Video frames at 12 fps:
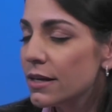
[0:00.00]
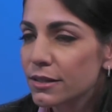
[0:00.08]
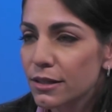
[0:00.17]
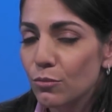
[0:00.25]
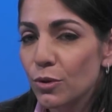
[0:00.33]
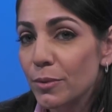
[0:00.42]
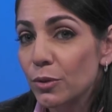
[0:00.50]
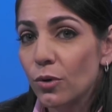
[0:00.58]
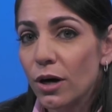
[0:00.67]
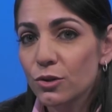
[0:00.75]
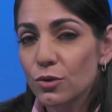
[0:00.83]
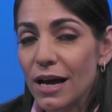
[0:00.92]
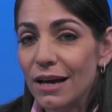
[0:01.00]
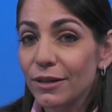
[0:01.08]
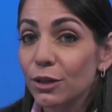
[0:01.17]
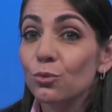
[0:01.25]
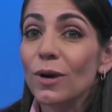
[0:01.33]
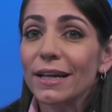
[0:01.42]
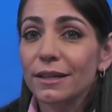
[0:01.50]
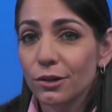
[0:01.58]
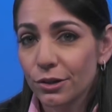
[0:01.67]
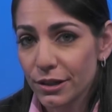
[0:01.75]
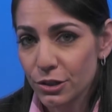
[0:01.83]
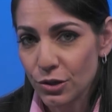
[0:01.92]
Some women will also have
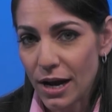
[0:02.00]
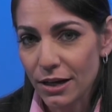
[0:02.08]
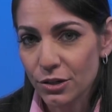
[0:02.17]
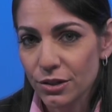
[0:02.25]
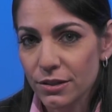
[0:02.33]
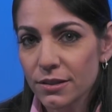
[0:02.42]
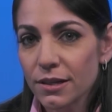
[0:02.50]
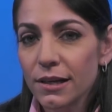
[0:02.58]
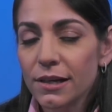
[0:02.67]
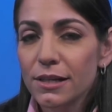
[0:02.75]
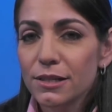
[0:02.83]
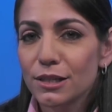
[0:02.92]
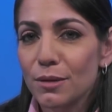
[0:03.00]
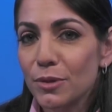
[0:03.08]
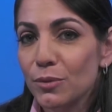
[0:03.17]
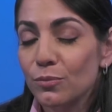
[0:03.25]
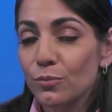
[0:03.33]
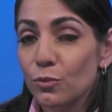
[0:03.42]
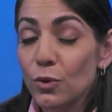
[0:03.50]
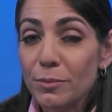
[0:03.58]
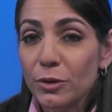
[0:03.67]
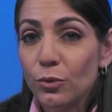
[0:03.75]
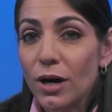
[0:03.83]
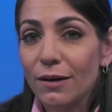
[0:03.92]
irregular contractions. Some in,
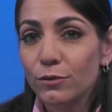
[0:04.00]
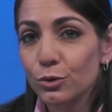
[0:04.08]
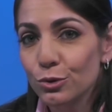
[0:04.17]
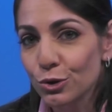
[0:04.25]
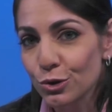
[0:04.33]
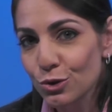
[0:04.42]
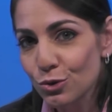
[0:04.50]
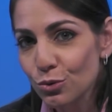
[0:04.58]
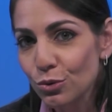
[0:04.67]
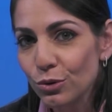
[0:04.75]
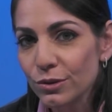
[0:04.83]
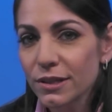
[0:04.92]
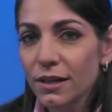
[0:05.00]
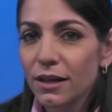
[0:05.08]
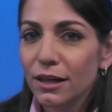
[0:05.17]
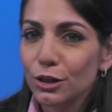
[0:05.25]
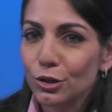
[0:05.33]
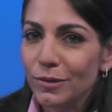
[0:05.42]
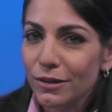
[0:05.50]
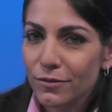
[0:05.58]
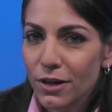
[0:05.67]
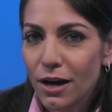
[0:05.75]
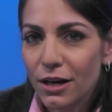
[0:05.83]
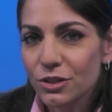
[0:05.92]
women will have looser stools, a little bit of
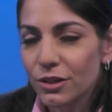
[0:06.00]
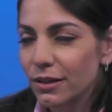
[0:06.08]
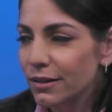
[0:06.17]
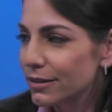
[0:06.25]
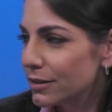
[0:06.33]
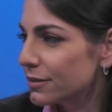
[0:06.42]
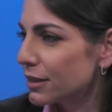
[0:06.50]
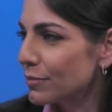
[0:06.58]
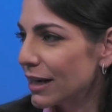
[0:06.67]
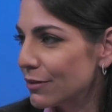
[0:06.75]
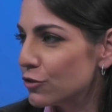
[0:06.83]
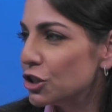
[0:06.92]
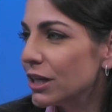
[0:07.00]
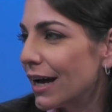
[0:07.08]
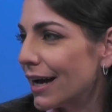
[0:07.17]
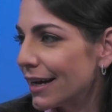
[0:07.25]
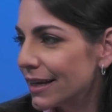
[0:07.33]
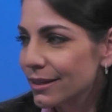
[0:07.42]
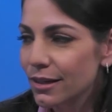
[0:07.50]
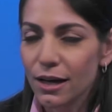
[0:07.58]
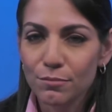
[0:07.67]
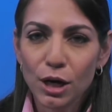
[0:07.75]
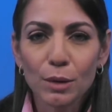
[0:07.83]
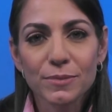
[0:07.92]
nausea, some kind of GI
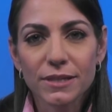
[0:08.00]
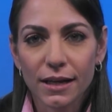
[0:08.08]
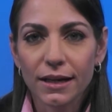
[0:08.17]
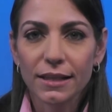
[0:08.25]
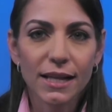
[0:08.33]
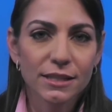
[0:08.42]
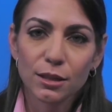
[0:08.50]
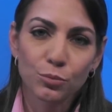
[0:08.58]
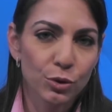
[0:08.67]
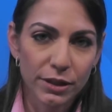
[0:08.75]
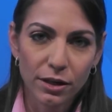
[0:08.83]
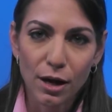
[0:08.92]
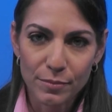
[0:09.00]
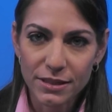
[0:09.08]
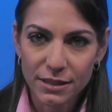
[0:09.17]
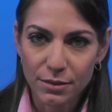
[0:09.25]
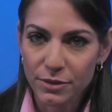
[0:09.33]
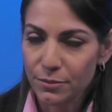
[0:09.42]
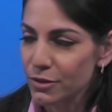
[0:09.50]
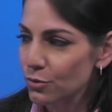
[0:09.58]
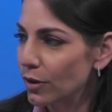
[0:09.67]
um, upset, and that's a pretty common symptom as